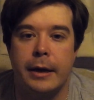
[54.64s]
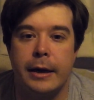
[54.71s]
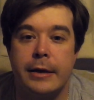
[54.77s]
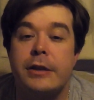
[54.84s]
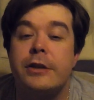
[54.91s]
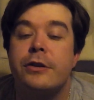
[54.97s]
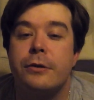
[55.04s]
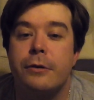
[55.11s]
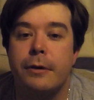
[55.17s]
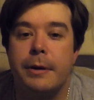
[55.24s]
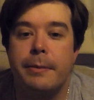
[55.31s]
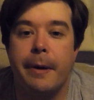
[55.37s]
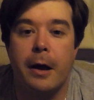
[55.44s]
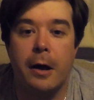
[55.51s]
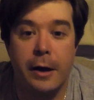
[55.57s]
It's a story
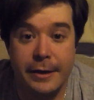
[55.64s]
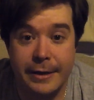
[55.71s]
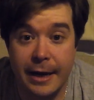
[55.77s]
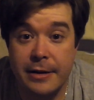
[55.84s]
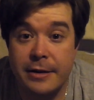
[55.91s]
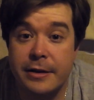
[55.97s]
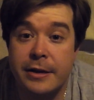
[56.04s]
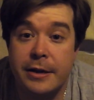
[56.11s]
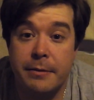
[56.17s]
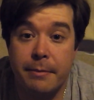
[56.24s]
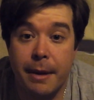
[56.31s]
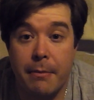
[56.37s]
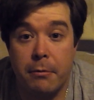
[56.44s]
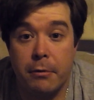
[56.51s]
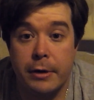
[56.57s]
about identity and
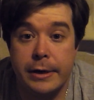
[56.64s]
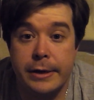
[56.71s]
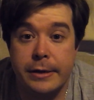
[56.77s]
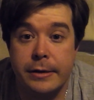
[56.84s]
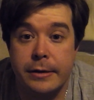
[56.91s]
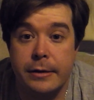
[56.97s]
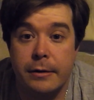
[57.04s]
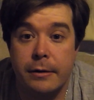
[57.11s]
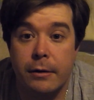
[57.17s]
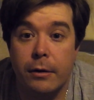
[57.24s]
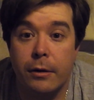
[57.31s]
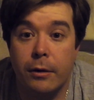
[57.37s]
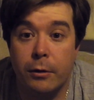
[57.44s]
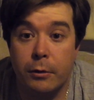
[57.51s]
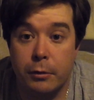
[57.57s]
memories.
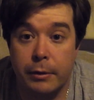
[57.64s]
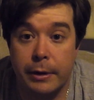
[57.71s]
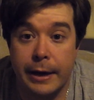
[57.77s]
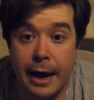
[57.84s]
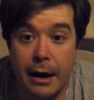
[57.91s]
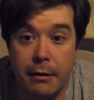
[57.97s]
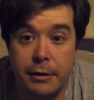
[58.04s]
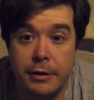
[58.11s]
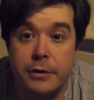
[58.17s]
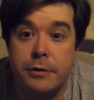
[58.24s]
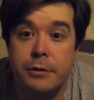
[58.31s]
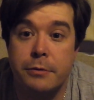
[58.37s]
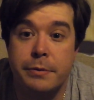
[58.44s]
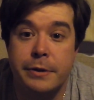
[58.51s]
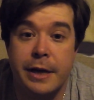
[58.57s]
All 3
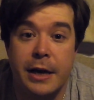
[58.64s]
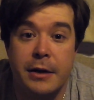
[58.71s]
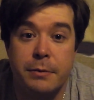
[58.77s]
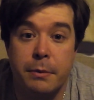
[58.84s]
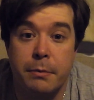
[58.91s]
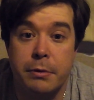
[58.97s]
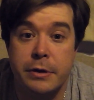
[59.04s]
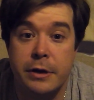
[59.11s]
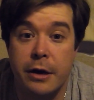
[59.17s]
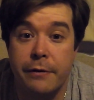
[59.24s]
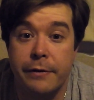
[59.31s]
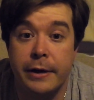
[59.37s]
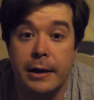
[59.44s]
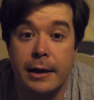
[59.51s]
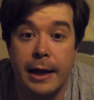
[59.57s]
characters are obsessed with
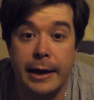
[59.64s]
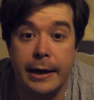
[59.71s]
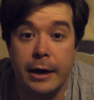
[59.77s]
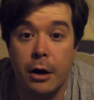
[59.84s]
preserving and letting